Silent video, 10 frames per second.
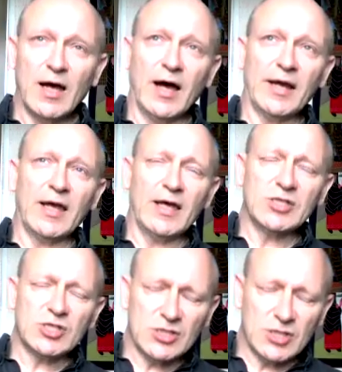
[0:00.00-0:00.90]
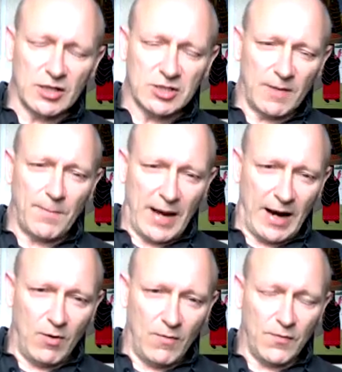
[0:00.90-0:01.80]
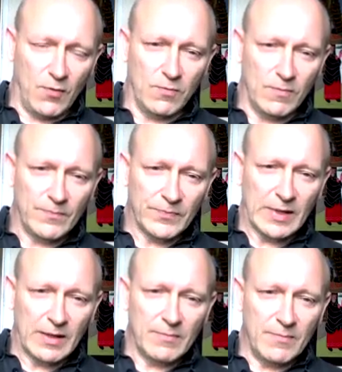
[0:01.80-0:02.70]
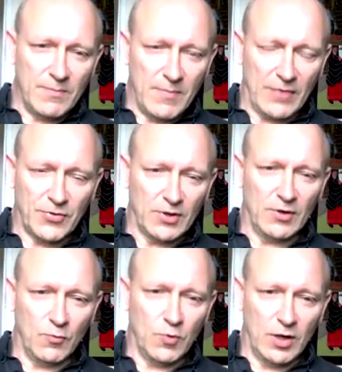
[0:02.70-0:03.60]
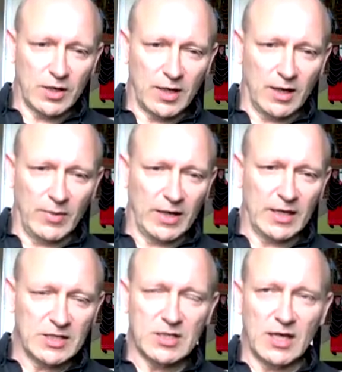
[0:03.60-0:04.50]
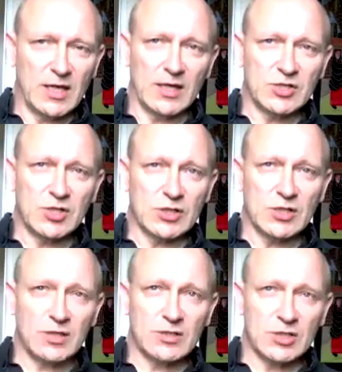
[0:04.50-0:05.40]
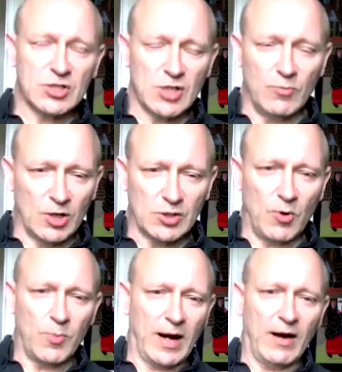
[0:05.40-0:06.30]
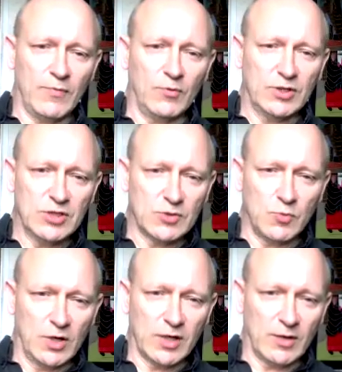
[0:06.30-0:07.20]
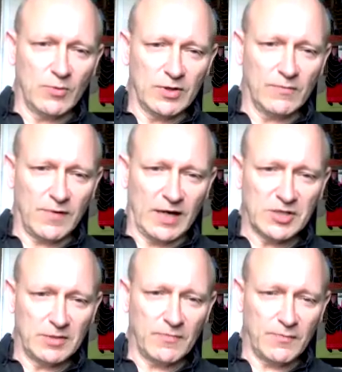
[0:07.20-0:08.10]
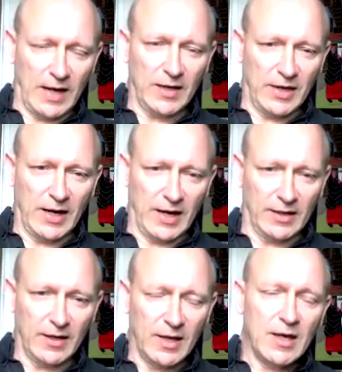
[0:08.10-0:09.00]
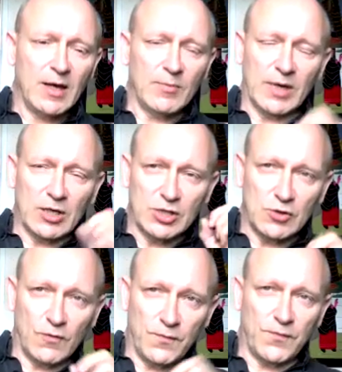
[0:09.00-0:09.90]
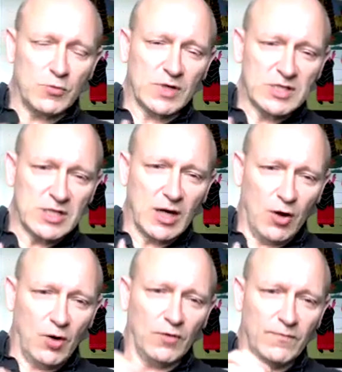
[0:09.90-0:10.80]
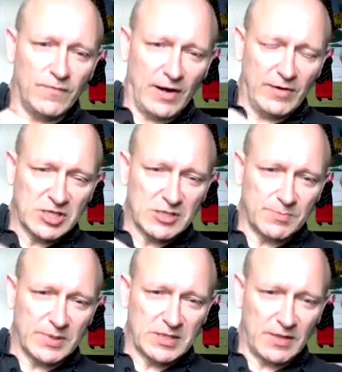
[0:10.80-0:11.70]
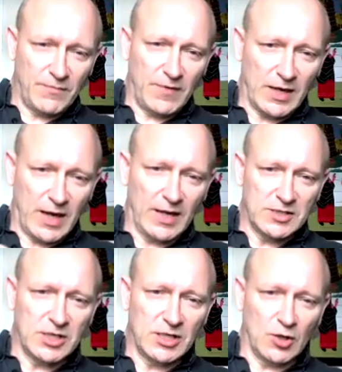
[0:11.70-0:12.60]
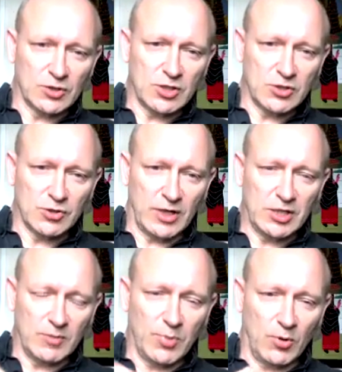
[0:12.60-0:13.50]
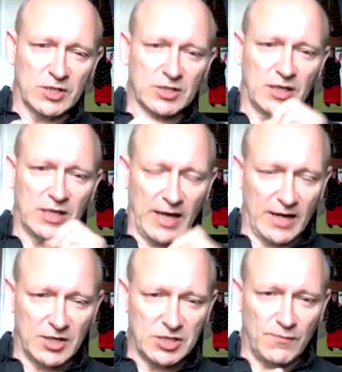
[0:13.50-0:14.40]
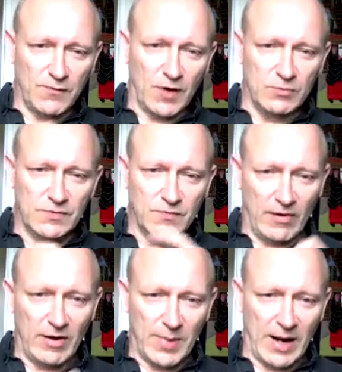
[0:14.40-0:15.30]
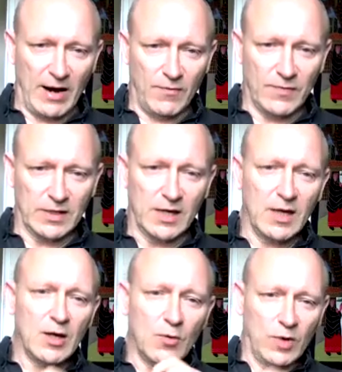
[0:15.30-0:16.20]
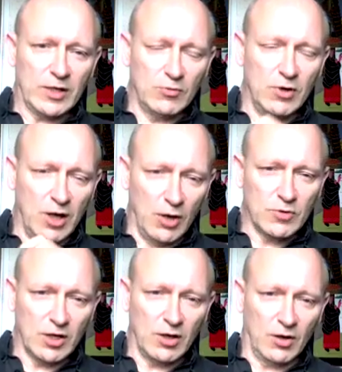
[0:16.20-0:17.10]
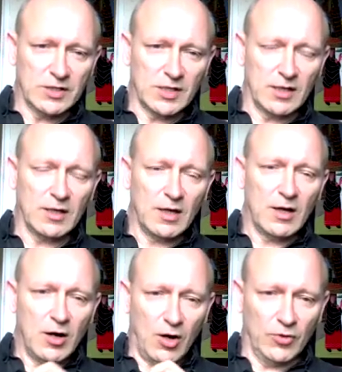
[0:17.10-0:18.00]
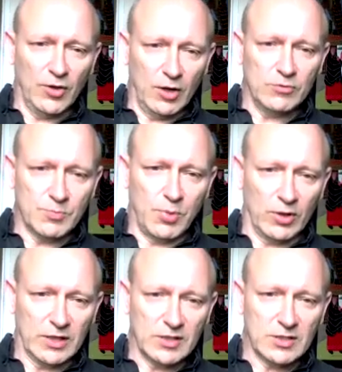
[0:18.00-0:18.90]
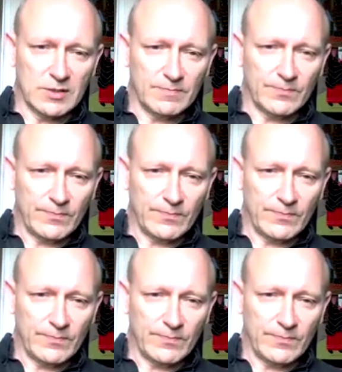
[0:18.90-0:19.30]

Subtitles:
And it is such a powerful method of working. I mean, it is just so much more powerful than just working with the flat of the hand, because you're focusing on very specific energy concentration points, and the energy flows very powerfully when you localize it on those points.